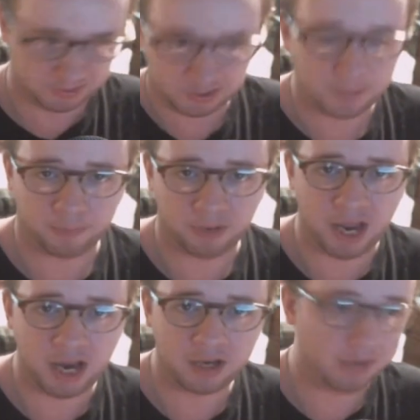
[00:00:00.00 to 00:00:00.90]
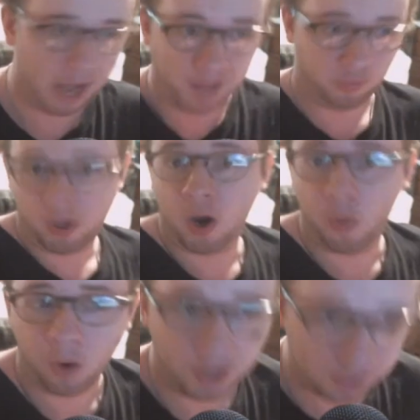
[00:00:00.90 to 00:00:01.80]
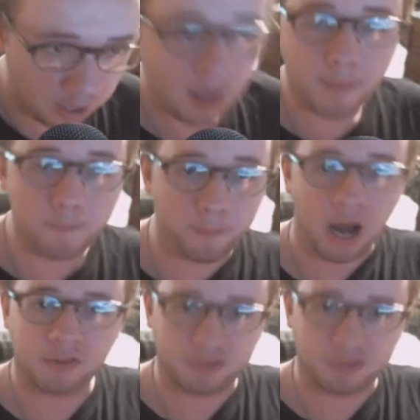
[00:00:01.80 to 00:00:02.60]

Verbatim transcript: Sid play, not the real one, but the